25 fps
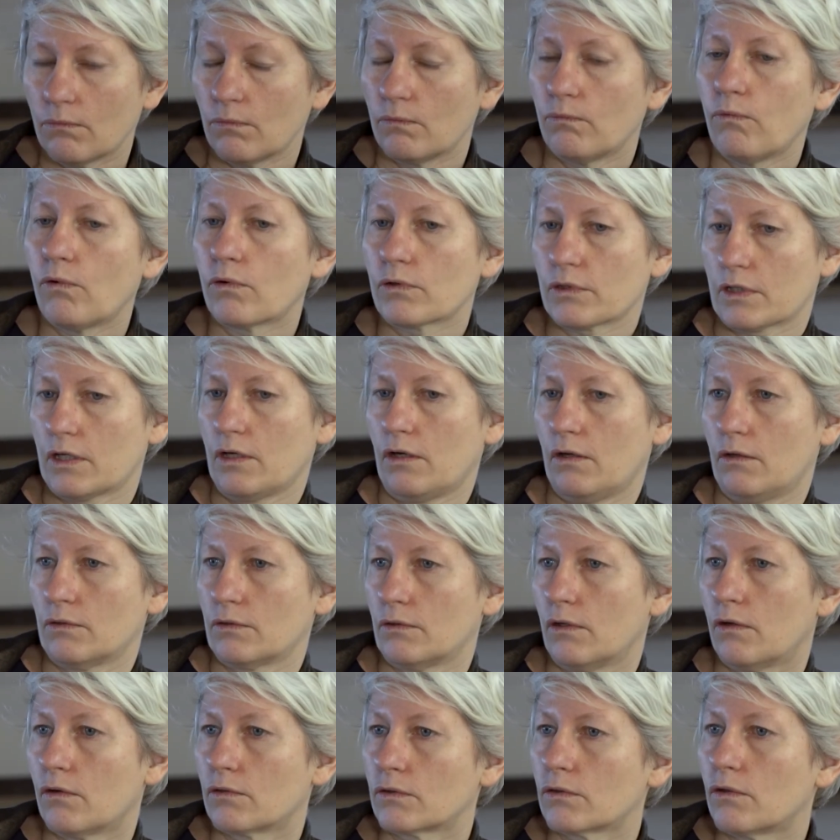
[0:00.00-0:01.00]
work
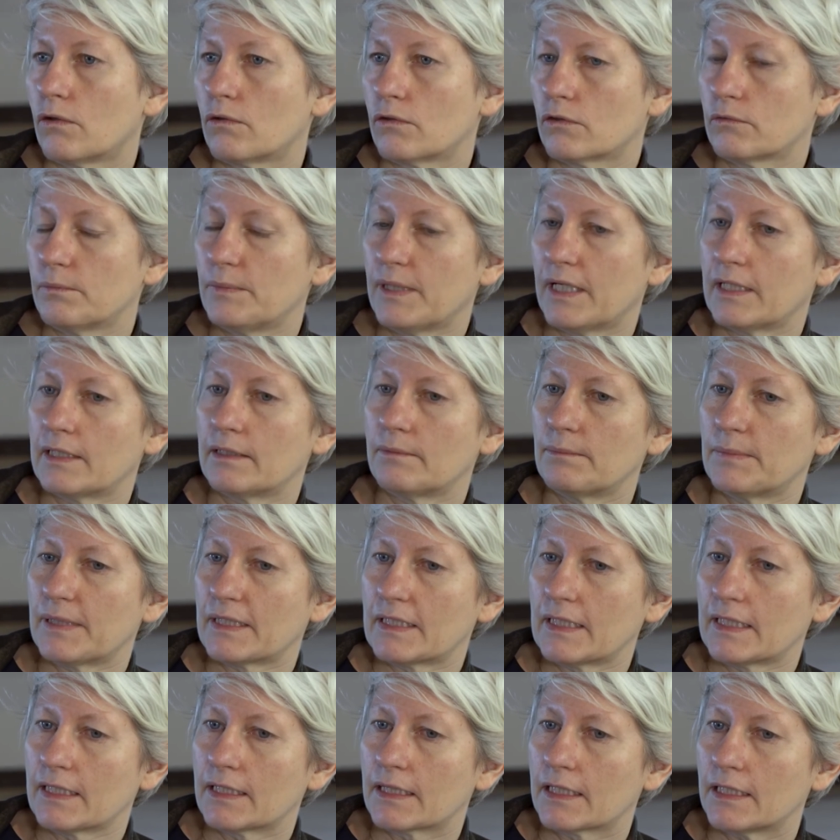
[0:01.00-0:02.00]
on urban,
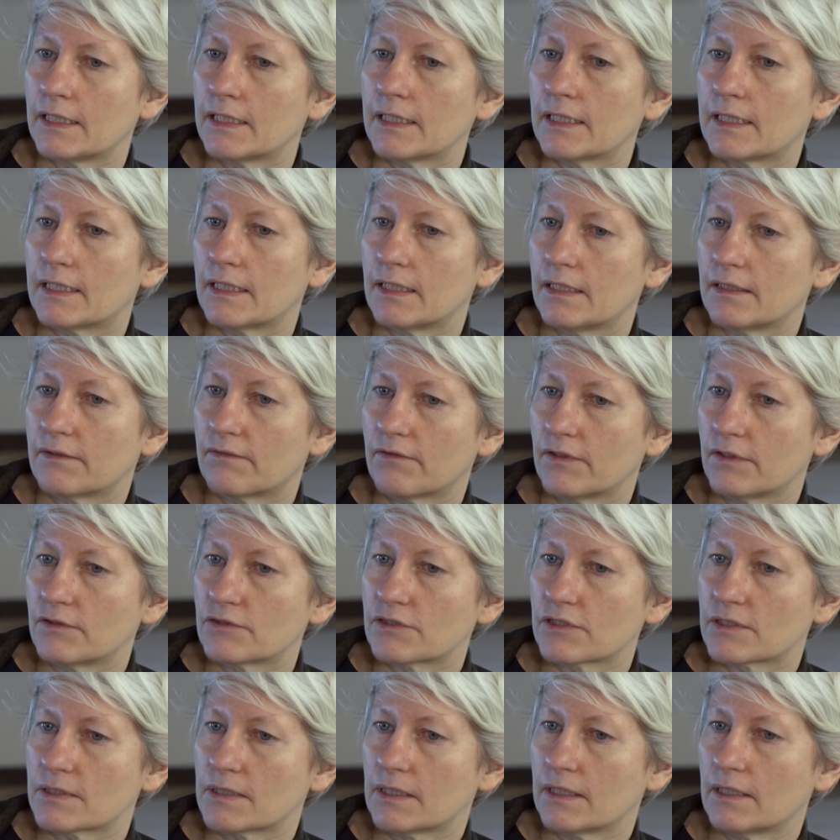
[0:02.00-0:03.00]
but I think it's
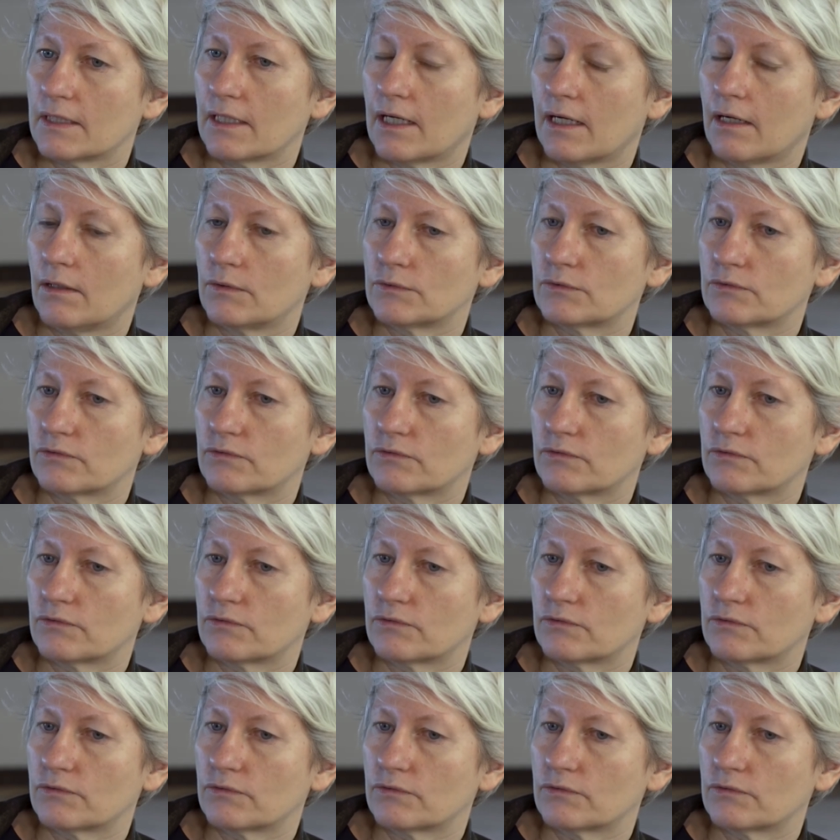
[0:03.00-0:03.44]
interesting now